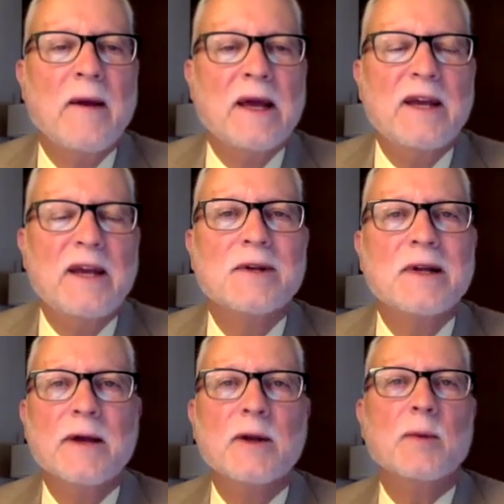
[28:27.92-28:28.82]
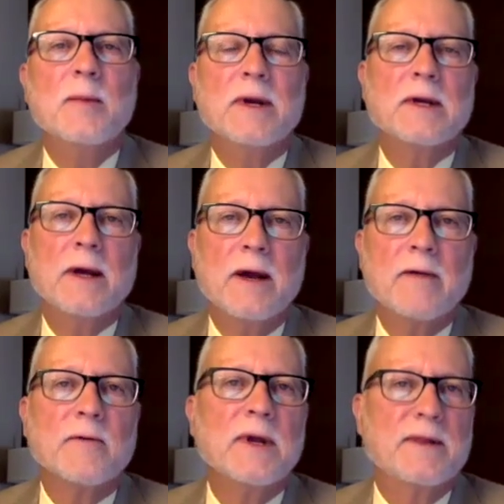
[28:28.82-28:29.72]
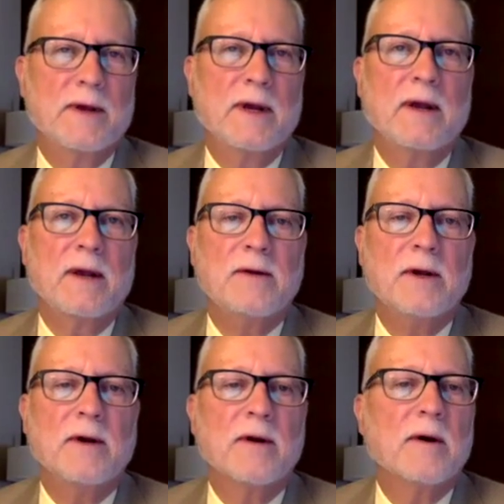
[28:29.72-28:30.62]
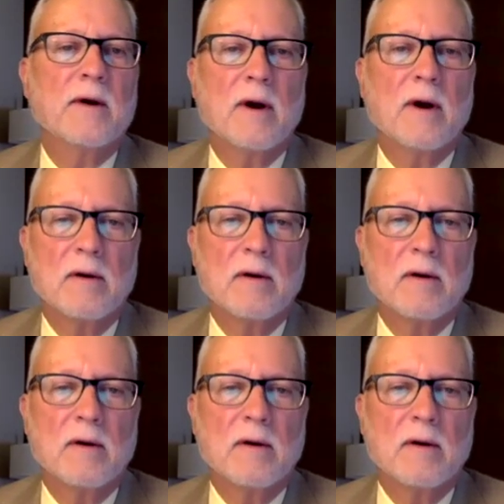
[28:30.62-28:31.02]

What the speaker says: He's an enemy to everything dear to her,